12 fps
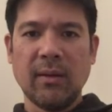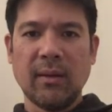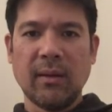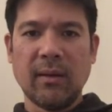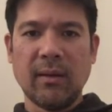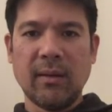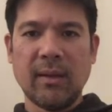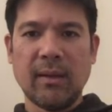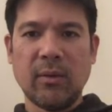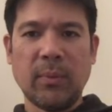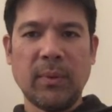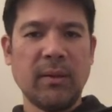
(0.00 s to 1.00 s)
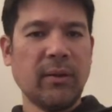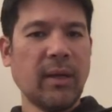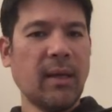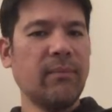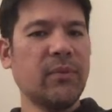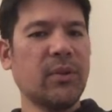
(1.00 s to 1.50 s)
And then open,
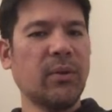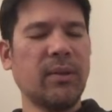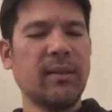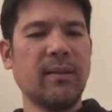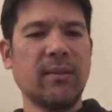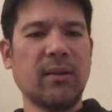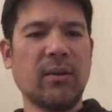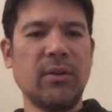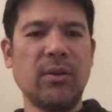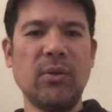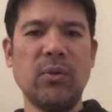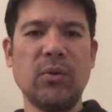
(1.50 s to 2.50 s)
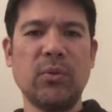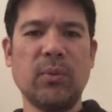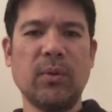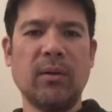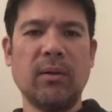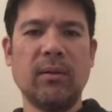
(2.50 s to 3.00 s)
okay, so this is our
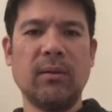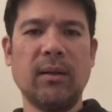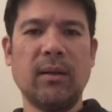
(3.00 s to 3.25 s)
usual